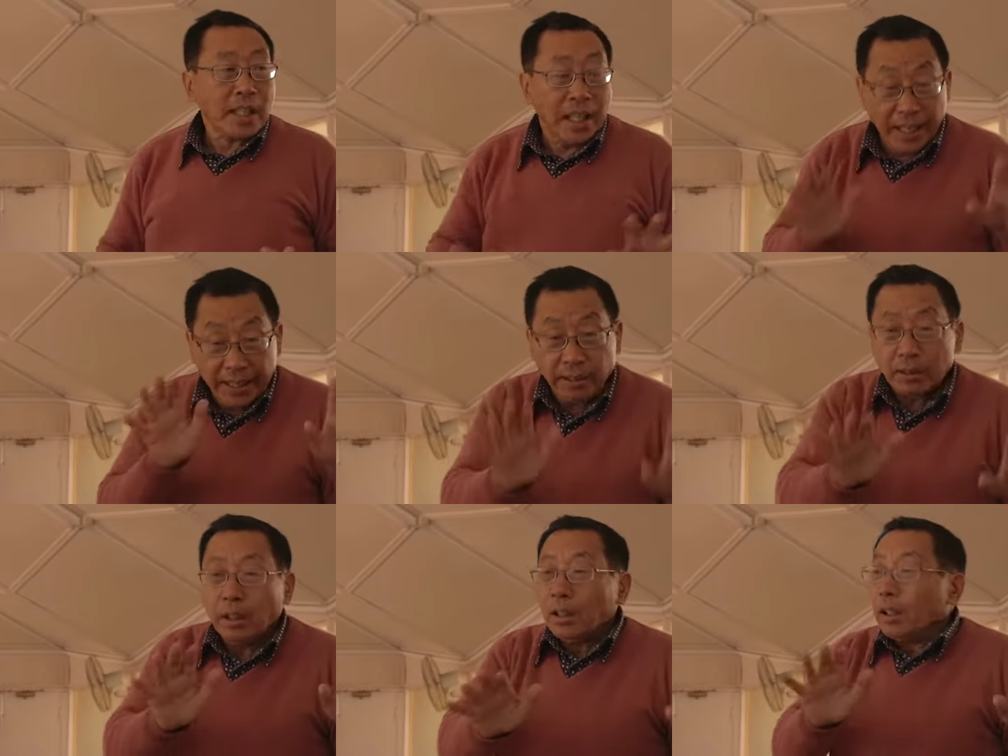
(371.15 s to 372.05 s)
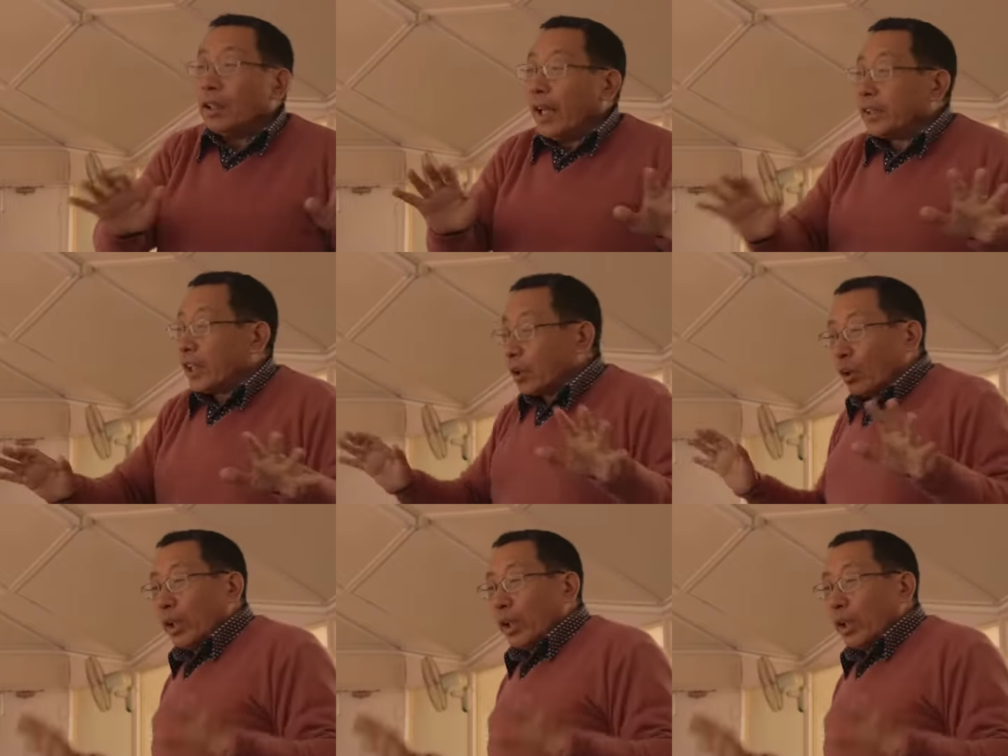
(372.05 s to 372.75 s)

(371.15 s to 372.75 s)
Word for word: And at the